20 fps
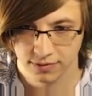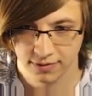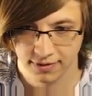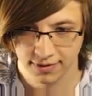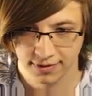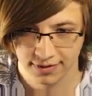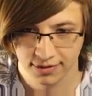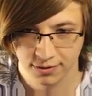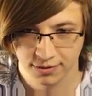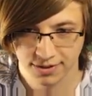
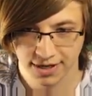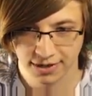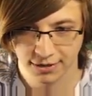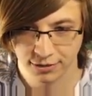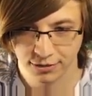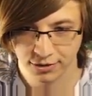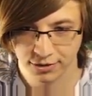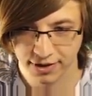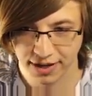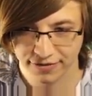These
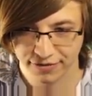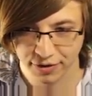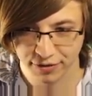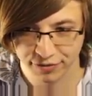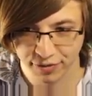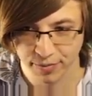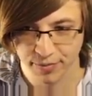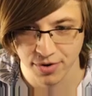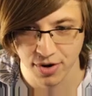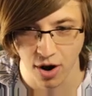characters look like they're
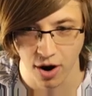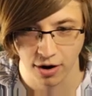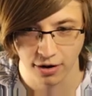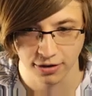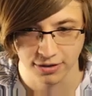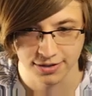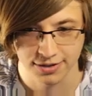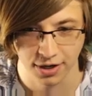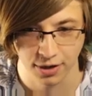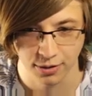from
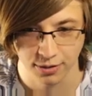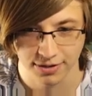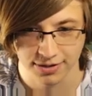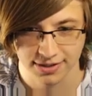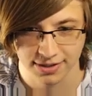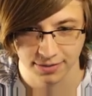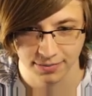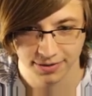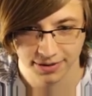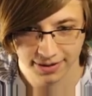Naruto or
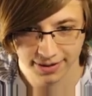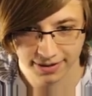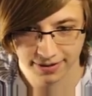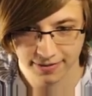something.